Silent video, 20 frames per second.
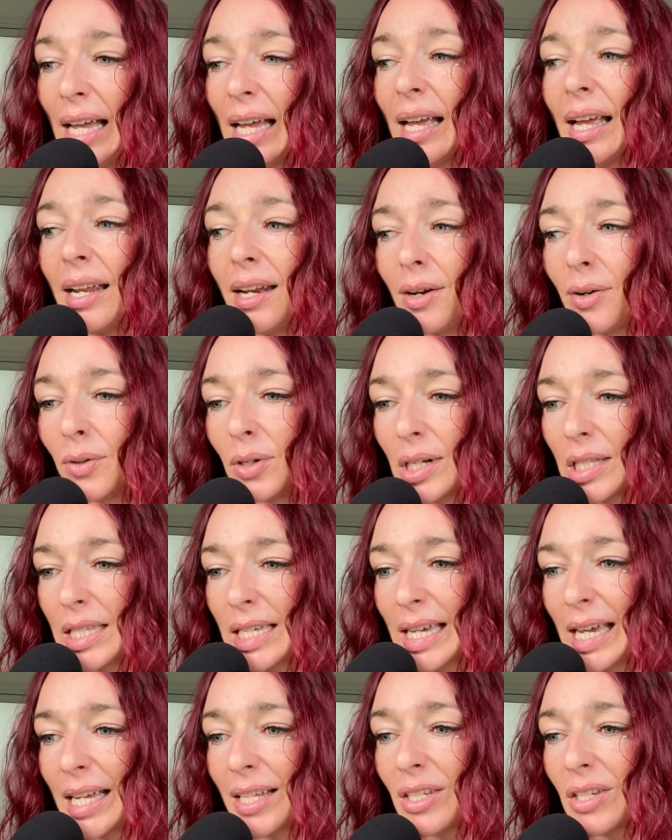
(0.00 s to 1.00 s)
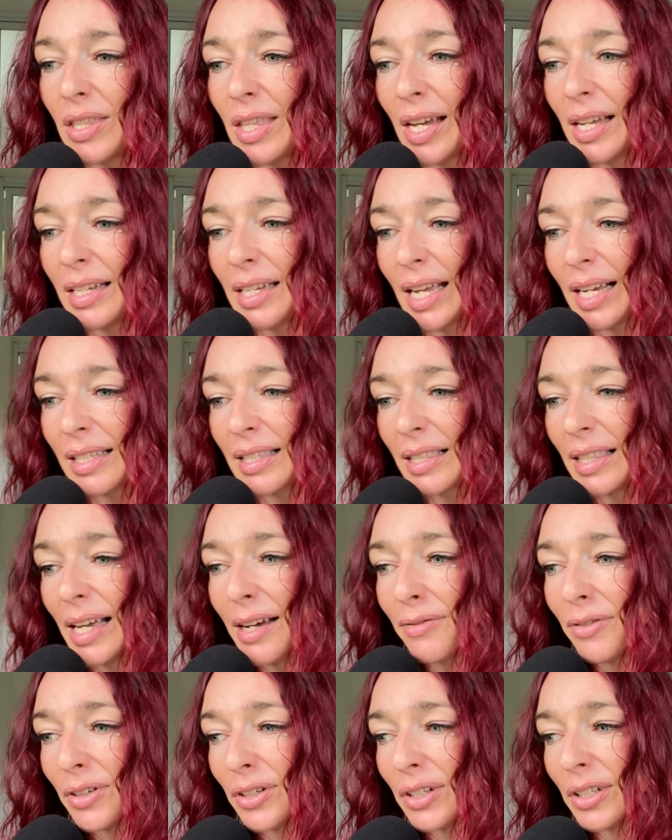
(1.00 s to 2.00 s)
And in order to get to that next
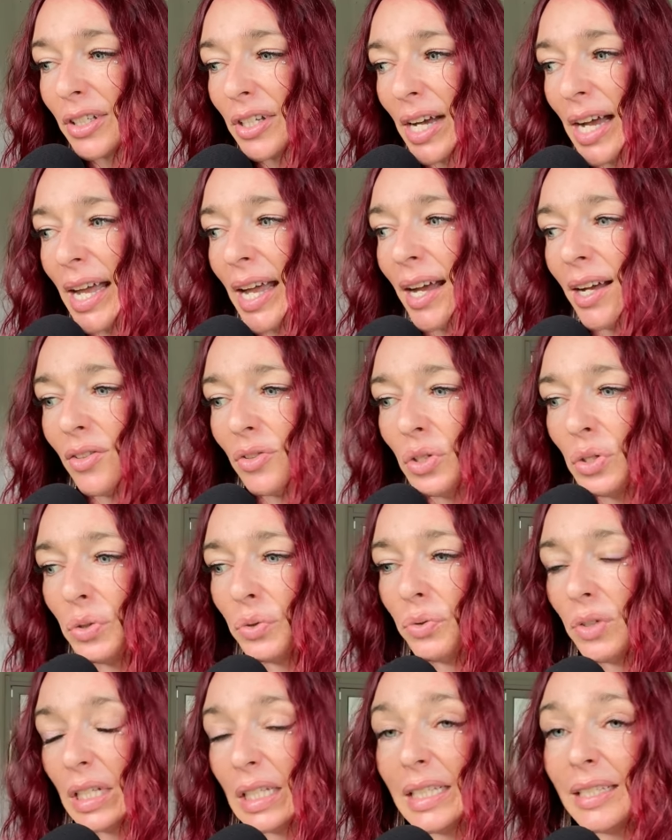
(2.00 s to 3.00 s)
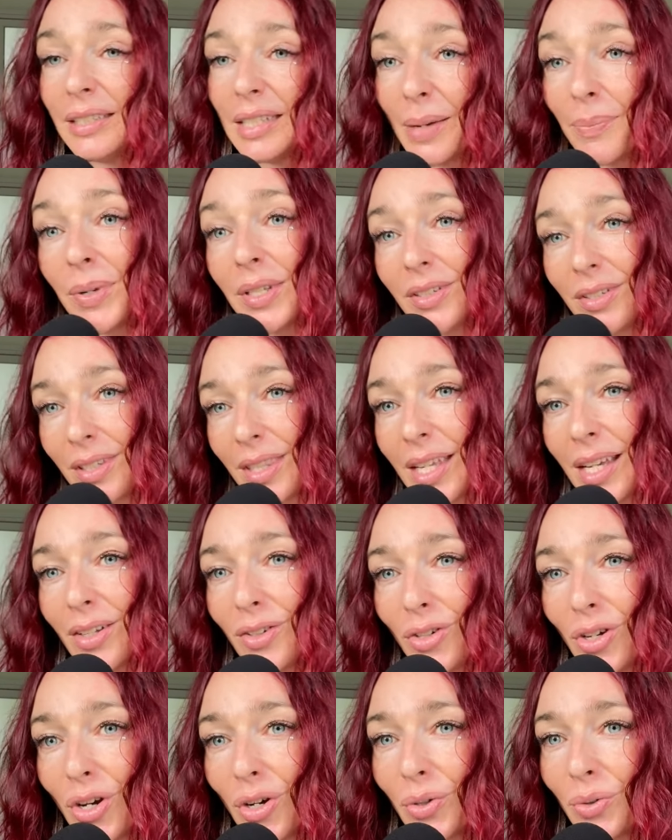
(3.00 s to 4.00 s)
level, I had to really step into the
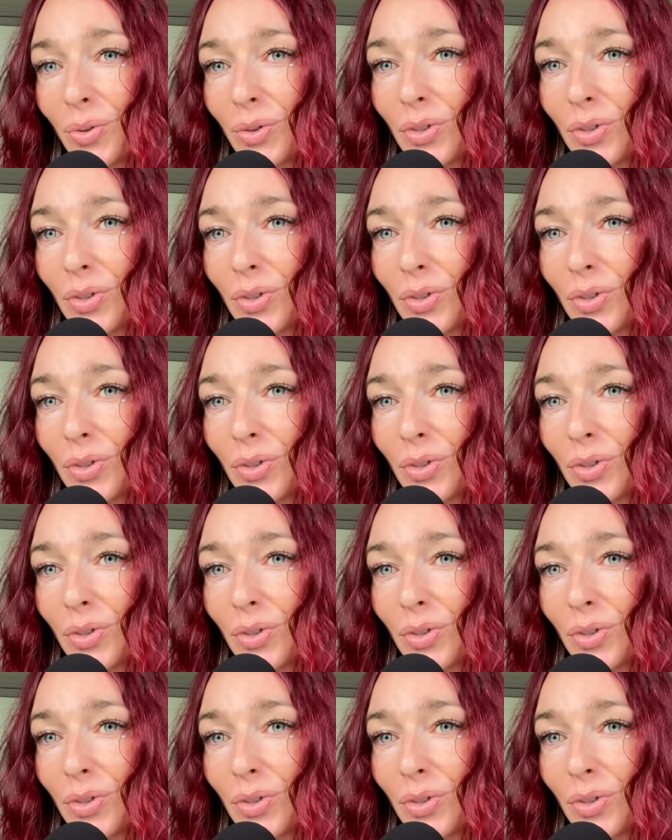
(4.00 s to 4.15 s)
unknown.